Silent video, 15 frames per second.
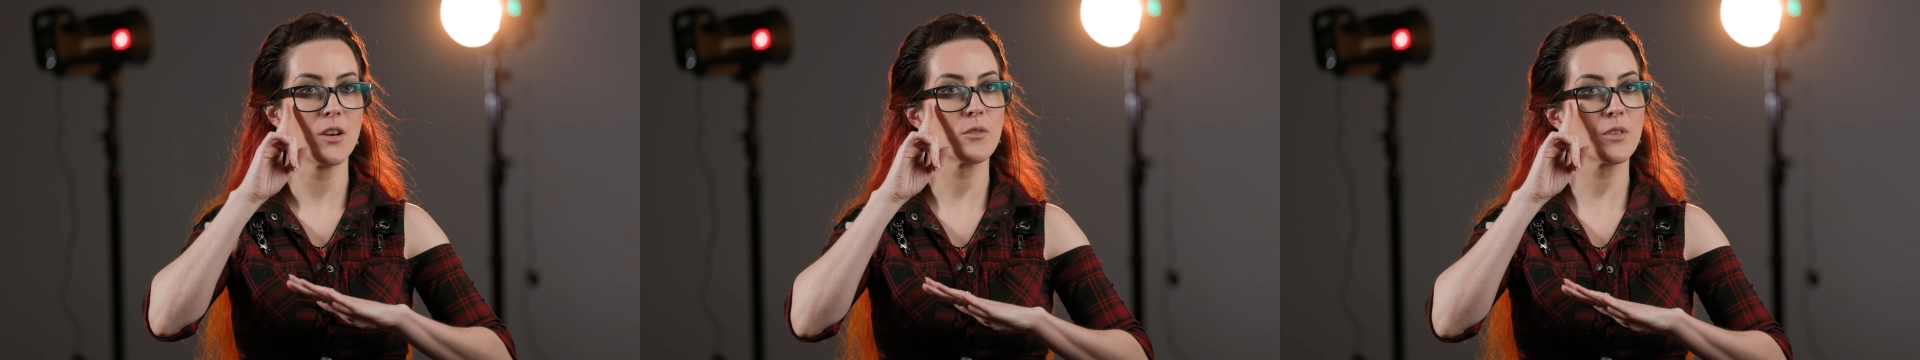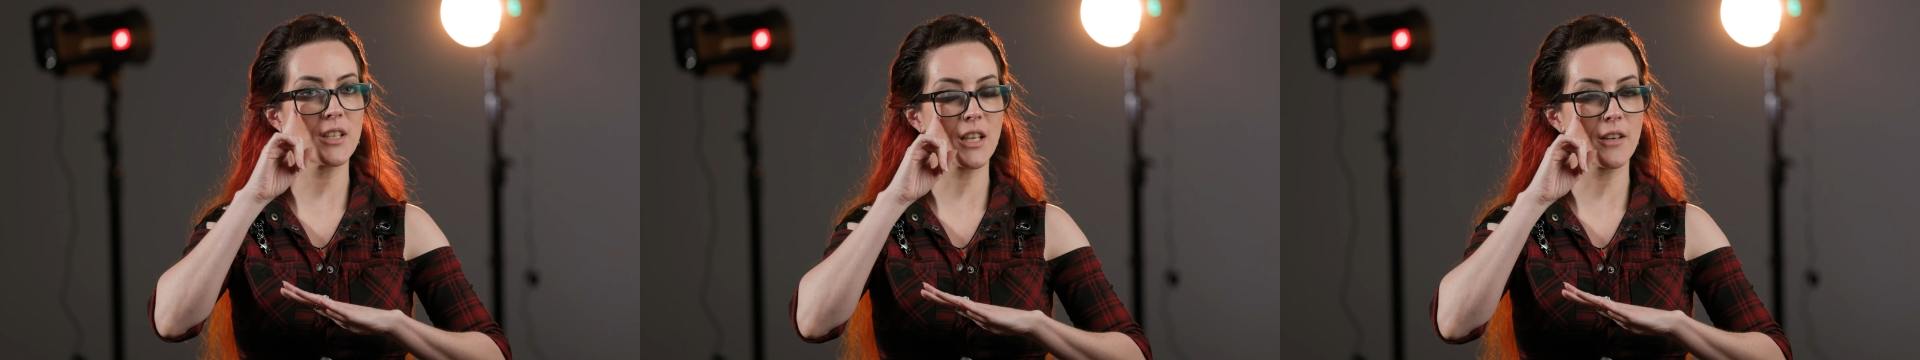
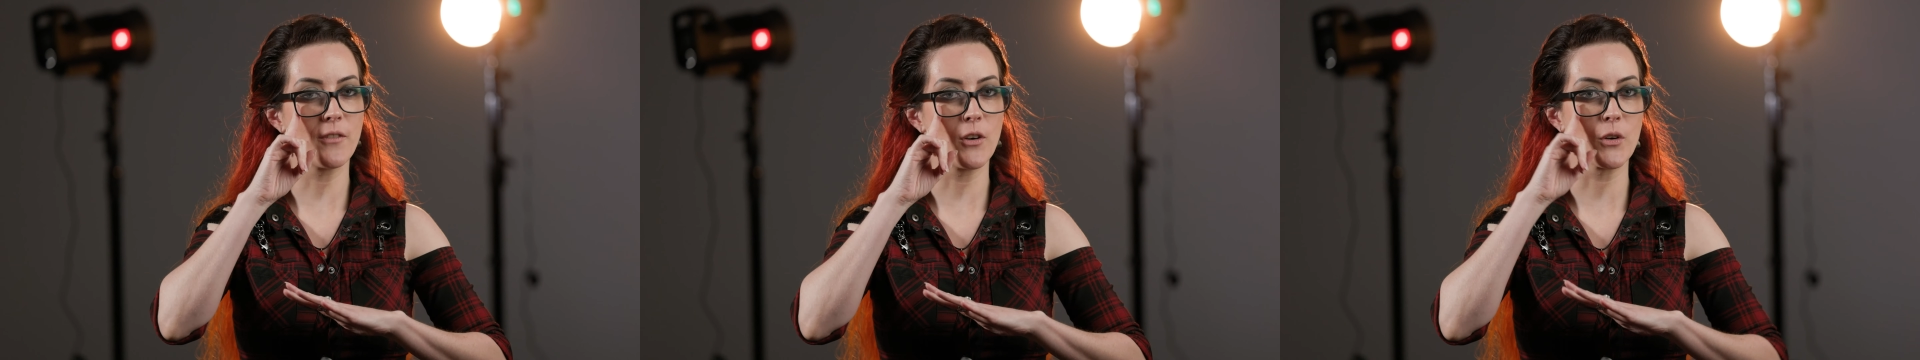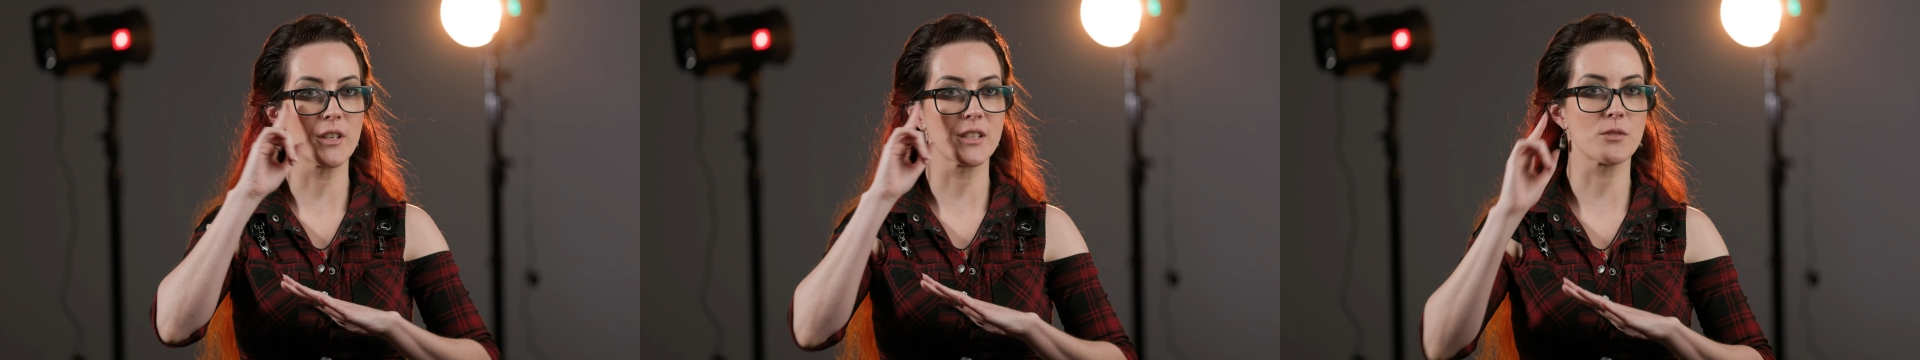really good
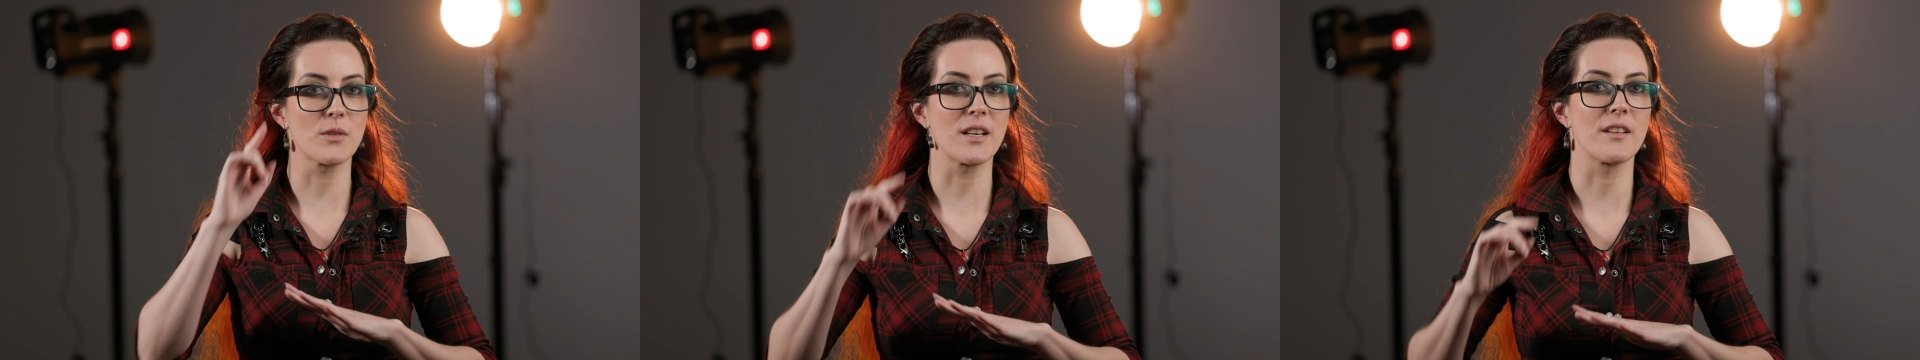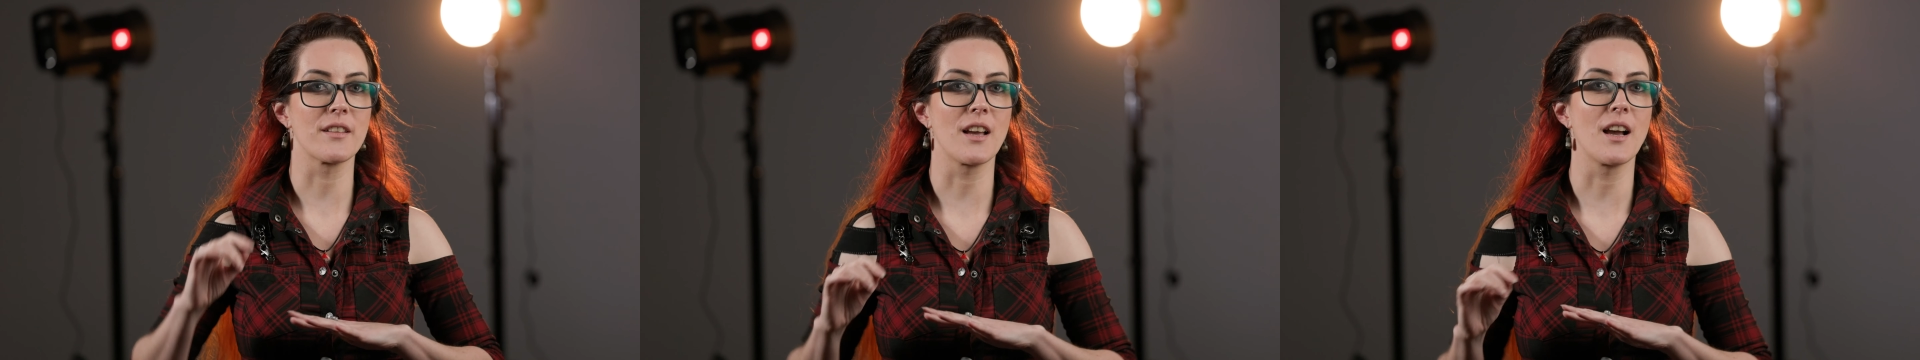focus
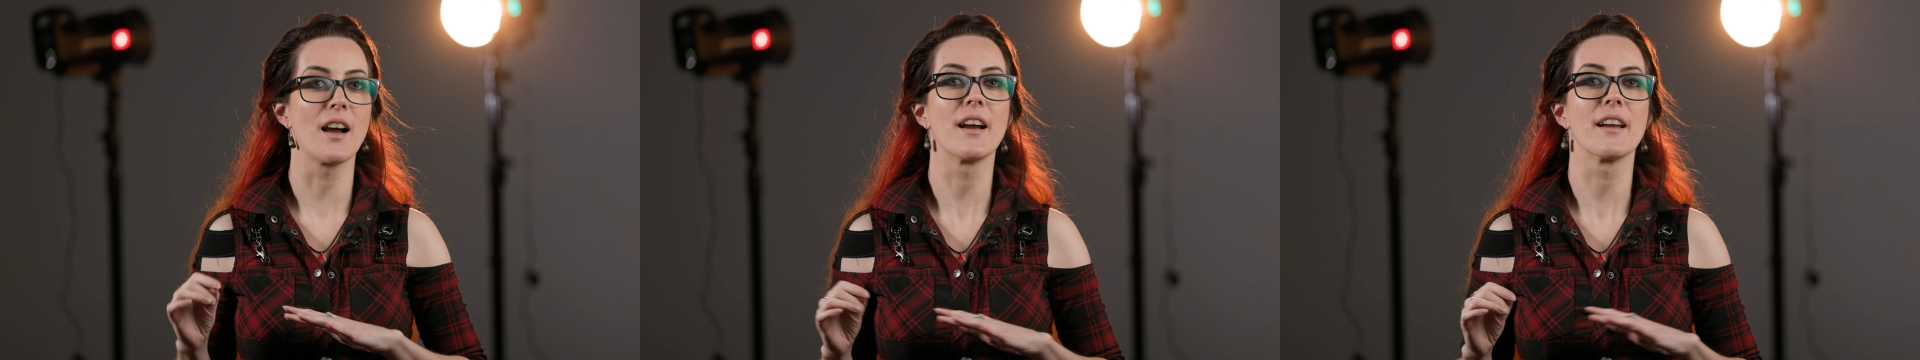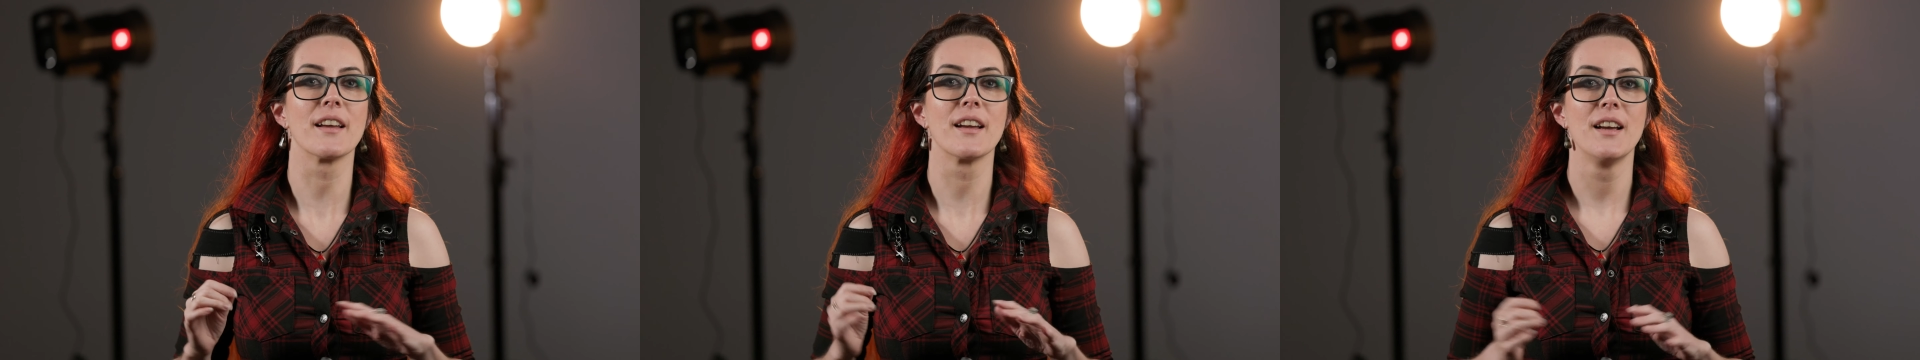right on the
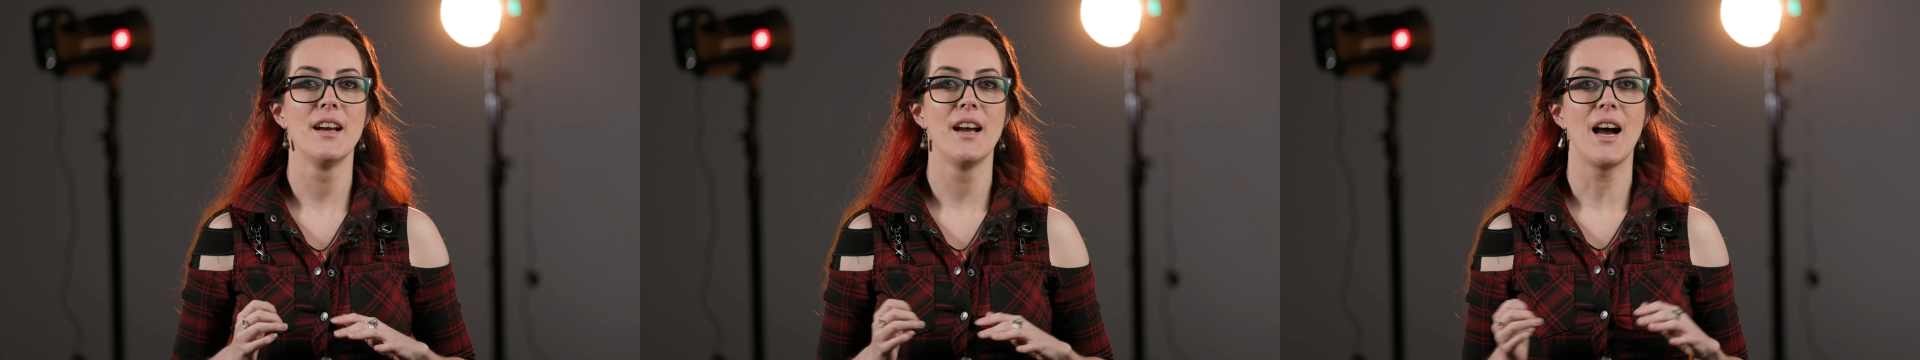eye.